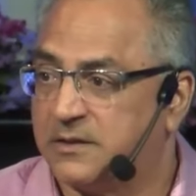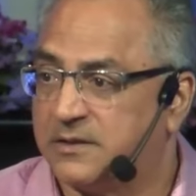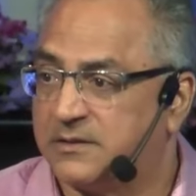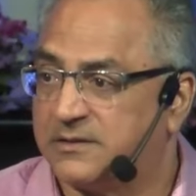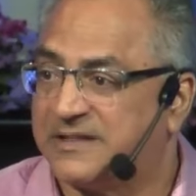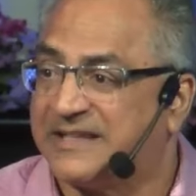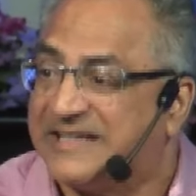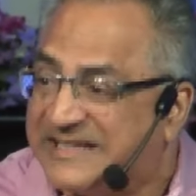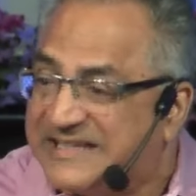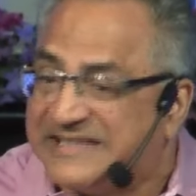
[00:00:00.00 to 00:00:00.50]

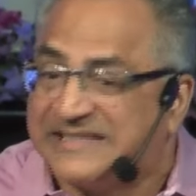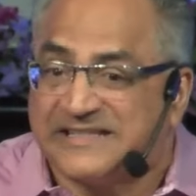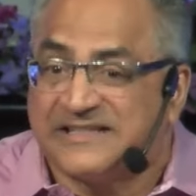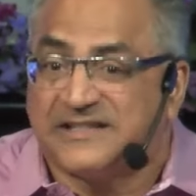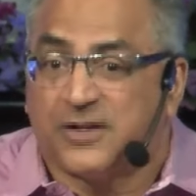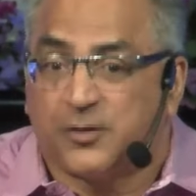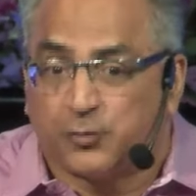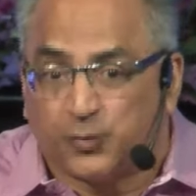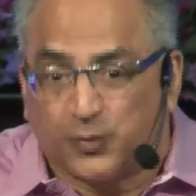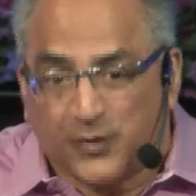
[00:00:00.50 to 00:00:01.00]
that it is in
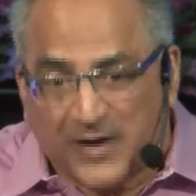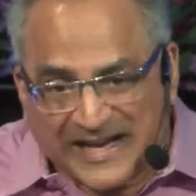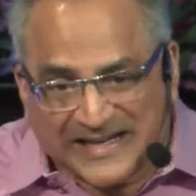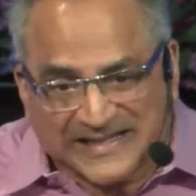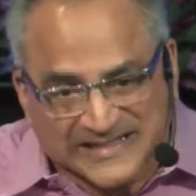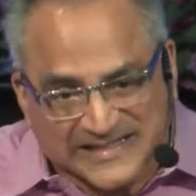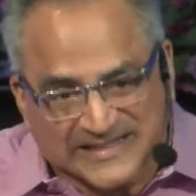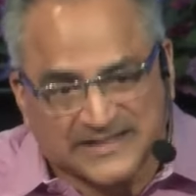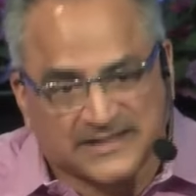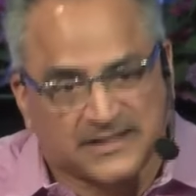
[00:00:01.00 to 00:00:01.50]
the
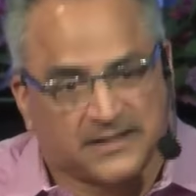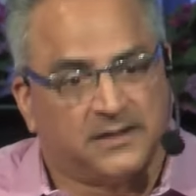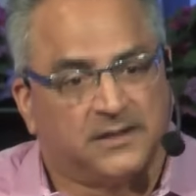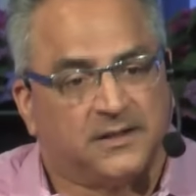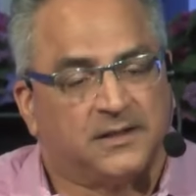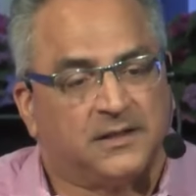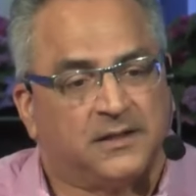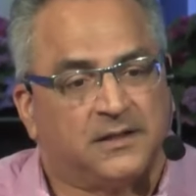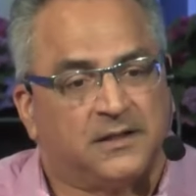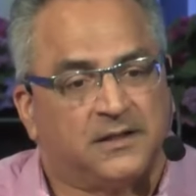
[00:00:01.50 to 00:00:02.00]
rest,
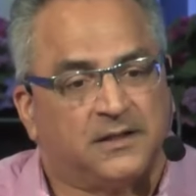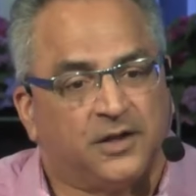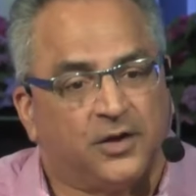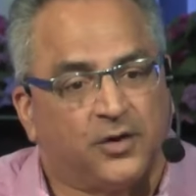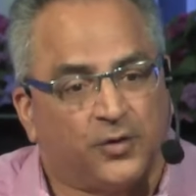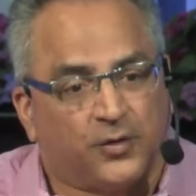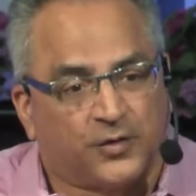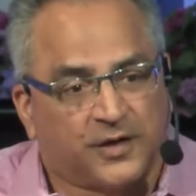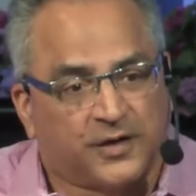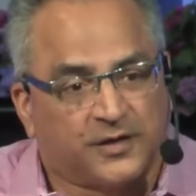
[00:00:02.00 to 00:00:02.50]
you
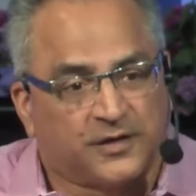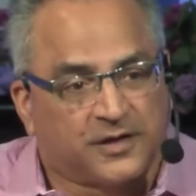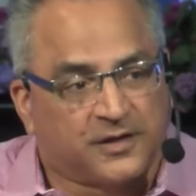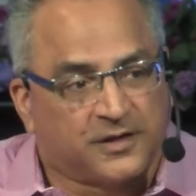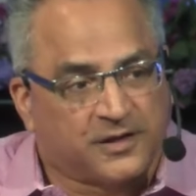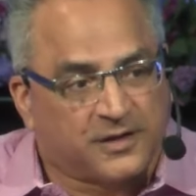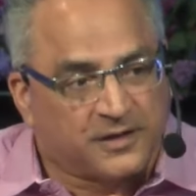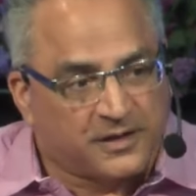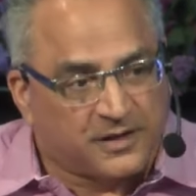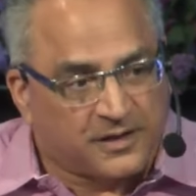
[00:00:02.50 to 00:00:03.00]
know, that, that,
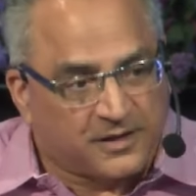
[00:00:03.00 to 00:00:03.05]
that,